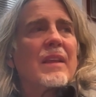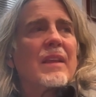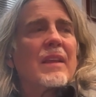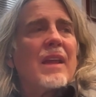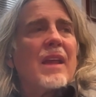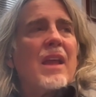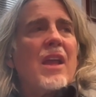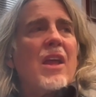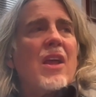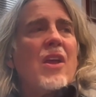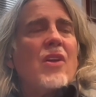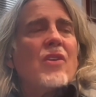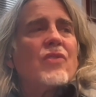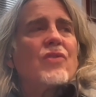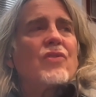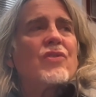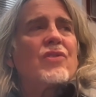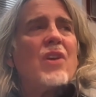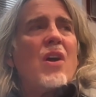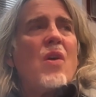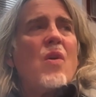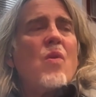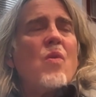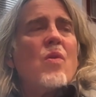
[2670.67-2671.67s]
So,
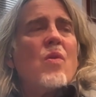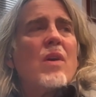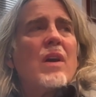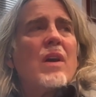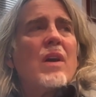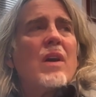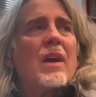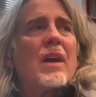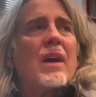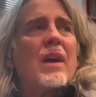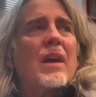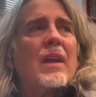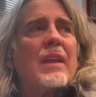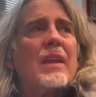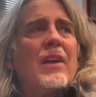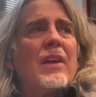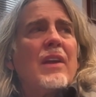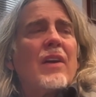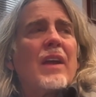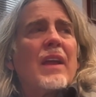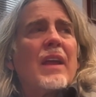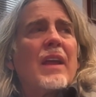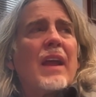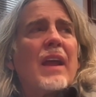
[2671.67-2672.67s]
you know, I
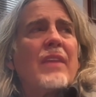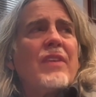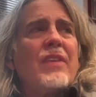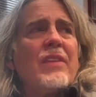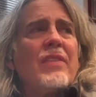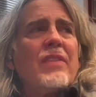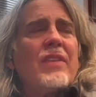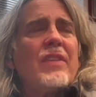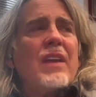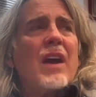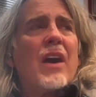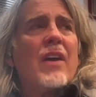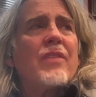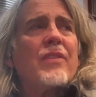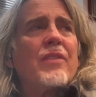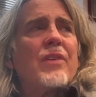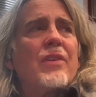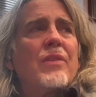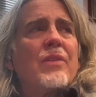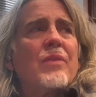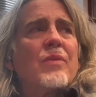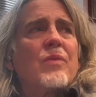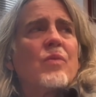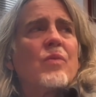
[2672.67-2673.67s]
think the other
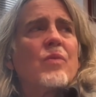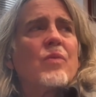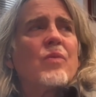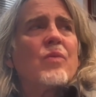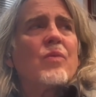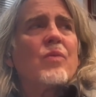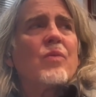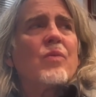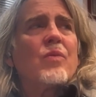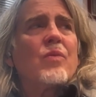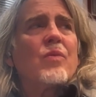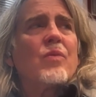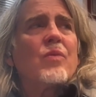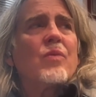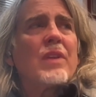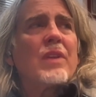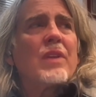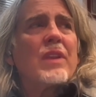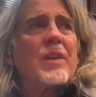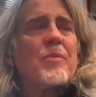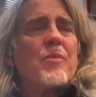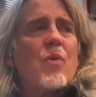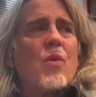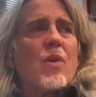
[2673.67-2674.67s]
really important thing
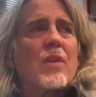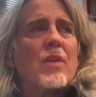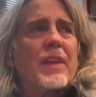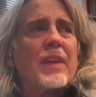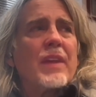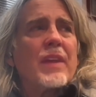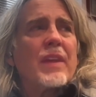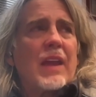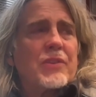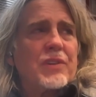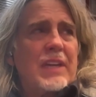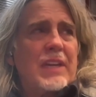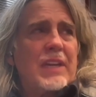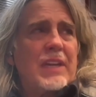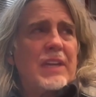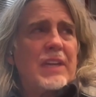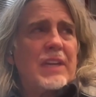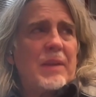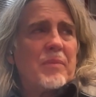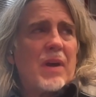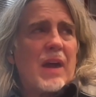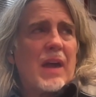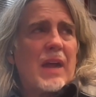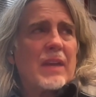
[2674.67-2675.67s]
everybody should keep in
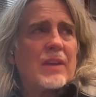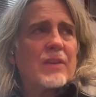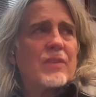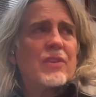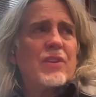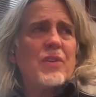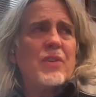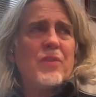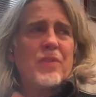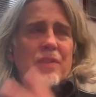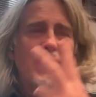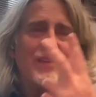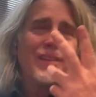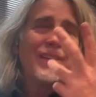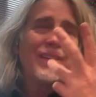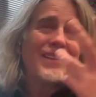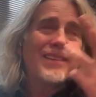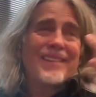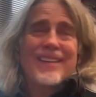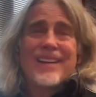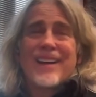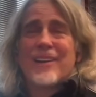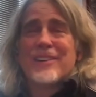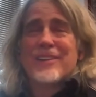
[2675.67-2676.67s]
mind,
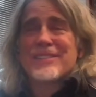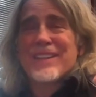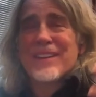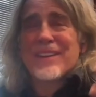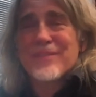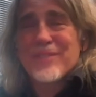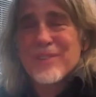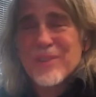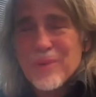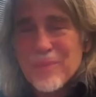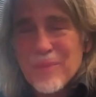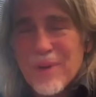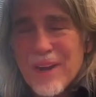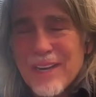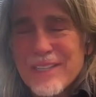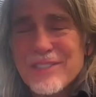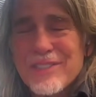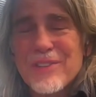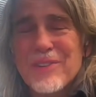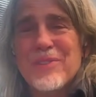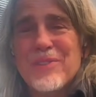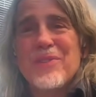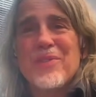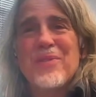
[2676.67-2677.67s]
I always have too much,
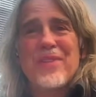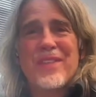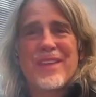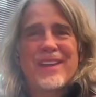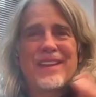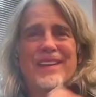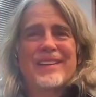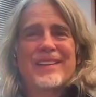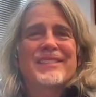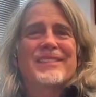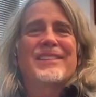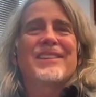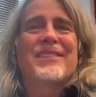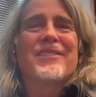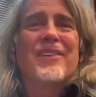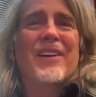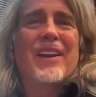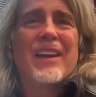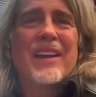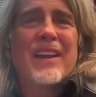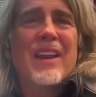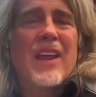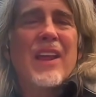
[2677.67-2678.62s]
so two things, right?